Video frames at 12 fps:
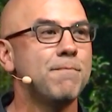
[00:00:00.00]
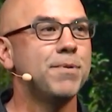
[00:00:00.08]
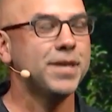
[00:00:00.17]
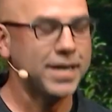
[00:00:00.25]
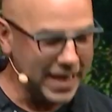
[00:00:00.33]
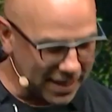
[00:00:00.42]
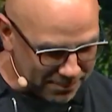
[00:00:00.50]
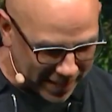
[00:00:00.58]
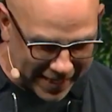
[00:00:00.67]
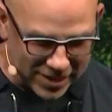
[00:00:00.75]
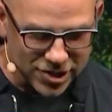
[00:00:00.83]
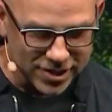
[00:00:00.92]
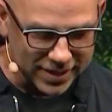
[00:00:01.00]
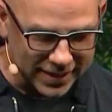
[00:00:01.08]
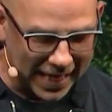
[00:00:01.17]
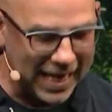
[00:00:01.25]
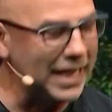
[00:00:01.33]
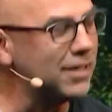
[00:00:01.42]
But then I had patient,
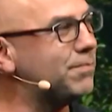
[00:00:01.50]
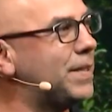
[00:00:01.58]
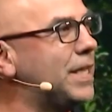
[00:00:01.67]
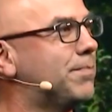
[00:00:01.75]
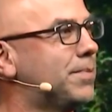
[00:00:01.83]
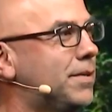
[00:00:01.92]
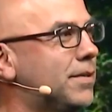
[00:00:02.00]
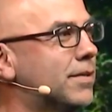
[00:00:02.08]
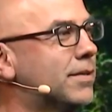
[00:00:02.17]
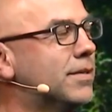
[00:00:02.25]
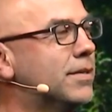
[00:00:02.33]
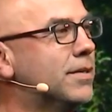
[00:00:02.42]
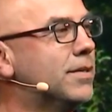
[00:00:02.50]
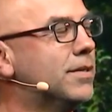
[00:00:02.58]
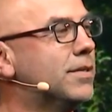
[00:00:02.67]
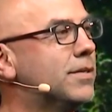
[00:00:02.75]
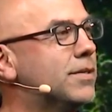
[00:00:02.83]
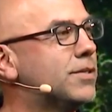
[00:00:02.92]
kind people
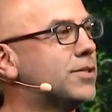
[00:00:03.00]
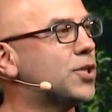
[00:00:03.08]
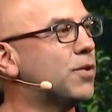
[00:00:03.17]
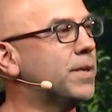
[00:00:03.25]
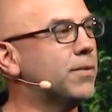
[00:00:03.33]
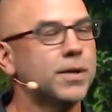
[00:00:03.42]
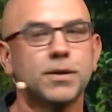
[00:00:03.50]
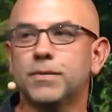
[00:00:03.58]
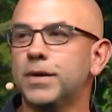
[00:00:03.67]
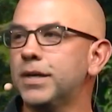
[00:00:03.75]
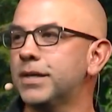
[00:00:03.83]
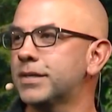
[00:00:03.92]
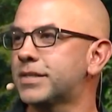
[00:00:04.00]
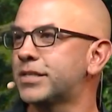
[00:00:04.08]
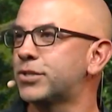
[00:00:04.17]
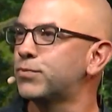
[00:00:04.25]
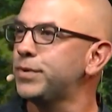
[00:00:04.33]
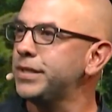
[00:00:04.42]
show me what it was
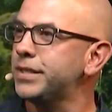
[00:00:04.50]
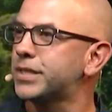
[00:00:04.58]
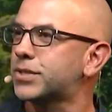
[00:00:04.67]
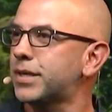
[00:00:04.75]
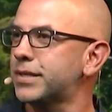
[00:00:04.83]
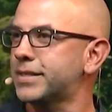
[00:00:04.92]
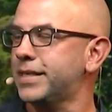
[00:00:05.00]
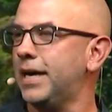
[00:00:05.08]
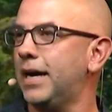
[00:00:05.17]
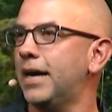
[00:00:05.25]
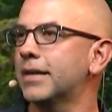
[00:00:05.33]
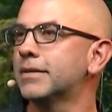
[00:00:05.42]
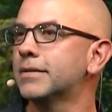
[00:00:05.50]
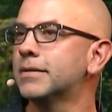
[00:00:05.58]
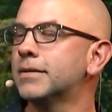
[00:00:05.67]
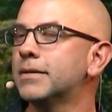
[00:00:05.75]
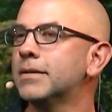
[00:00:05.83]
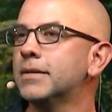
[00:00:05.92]
to really trust God
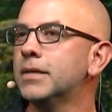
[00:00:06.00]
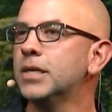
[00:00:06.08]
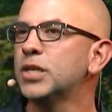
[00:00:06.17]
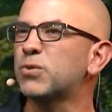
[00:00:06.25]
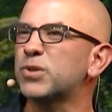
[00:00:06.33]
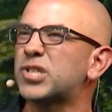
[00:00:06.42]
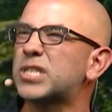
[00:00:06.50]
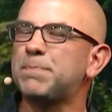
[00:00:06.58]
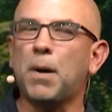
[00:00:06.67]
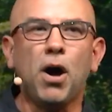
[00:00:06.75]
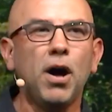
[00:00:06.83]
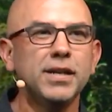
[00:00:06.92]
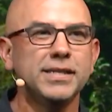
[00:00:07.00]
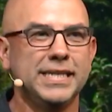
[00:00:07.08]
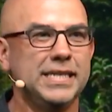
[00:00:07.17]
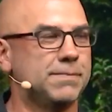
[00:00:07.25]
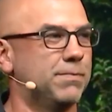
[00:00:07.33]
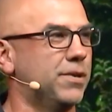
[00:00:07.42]
to respond
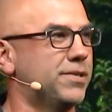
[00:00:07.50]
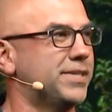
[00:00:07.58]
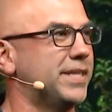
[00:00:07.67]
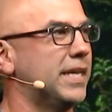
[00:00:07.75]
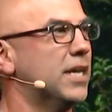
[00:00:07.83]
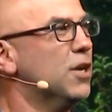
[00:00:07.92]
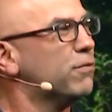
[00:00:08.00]
to his mercy,